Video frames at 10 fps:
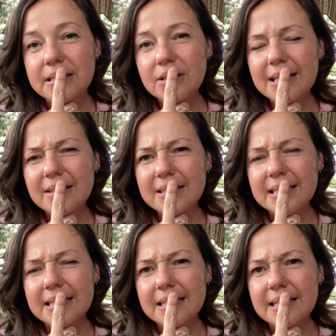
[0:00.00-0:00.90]

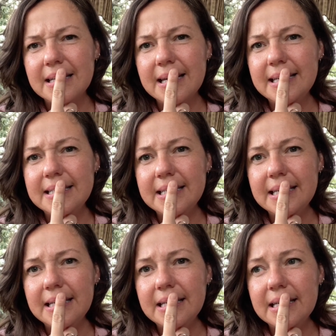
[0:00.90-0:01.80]

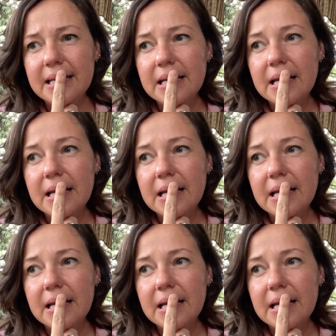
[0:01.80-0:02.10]
2018.